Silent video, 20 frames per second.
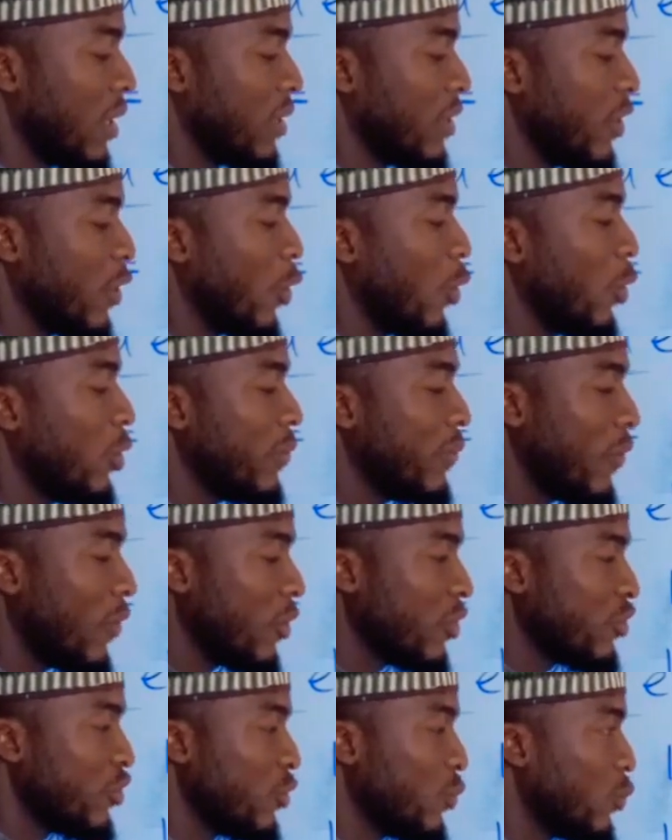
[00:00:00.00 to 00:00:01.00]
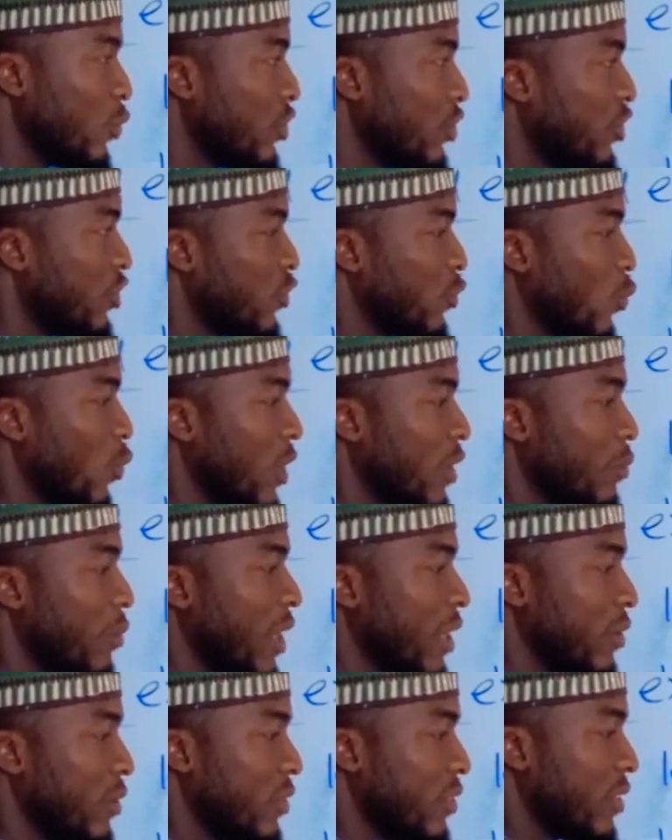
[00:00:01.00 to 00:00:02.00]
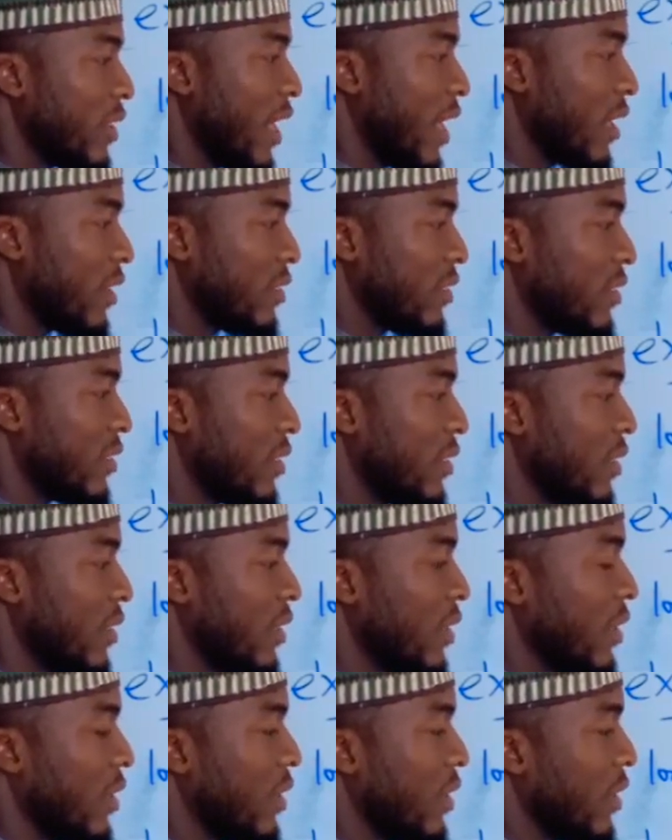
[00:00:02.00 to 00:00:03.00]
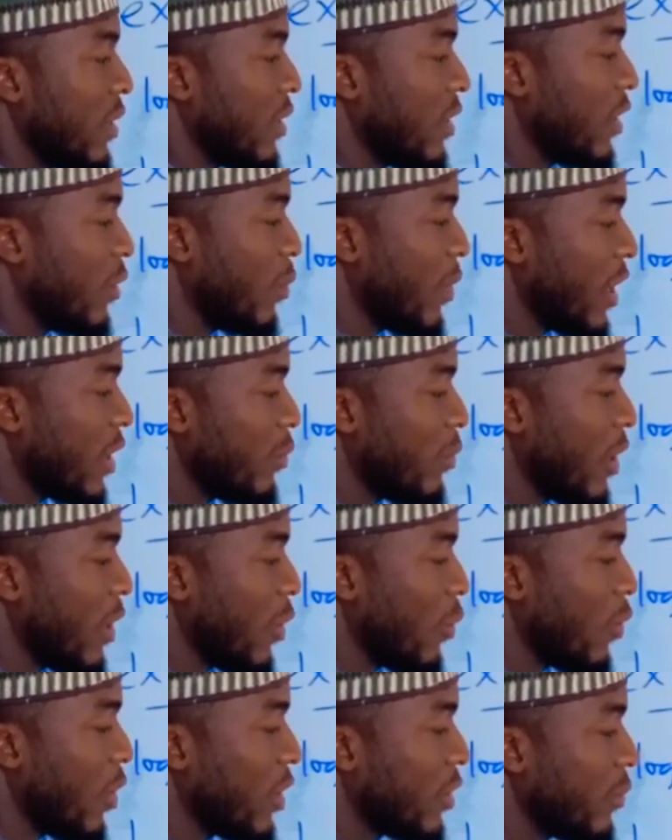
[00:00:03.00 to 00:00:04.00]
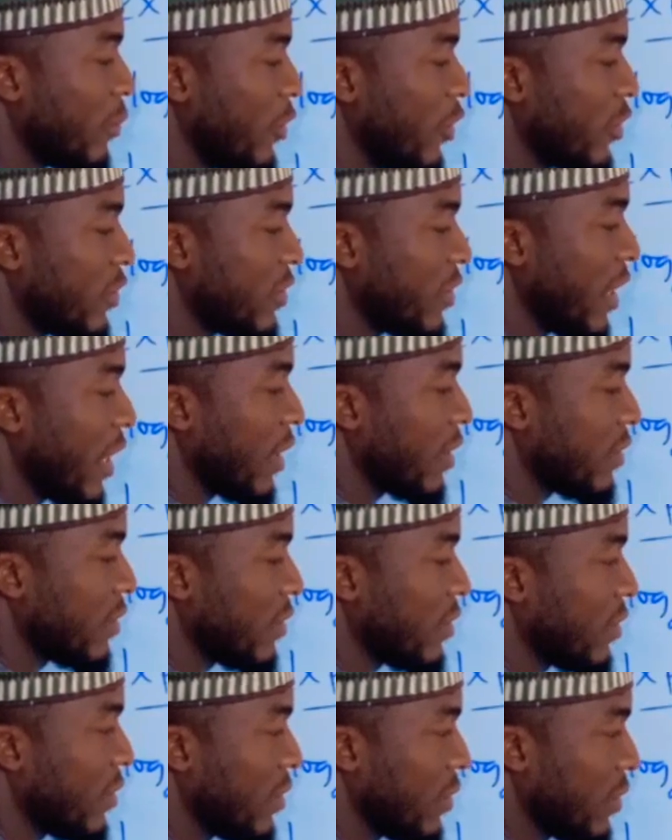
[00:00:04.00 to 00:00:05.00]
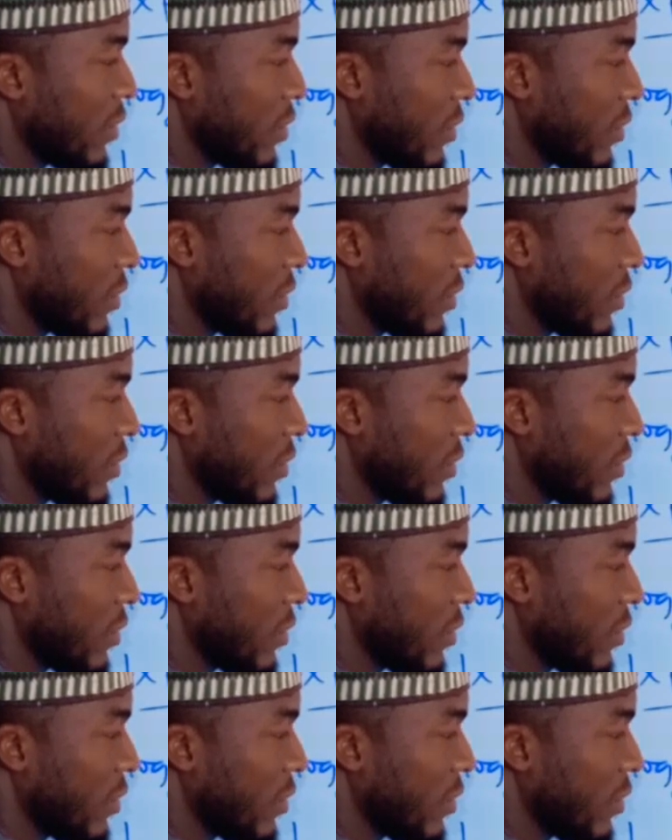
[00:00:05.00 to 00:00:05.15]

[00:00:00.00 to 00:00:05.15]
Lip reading: the whole function, which is 1 minus x divided by 1 plus x.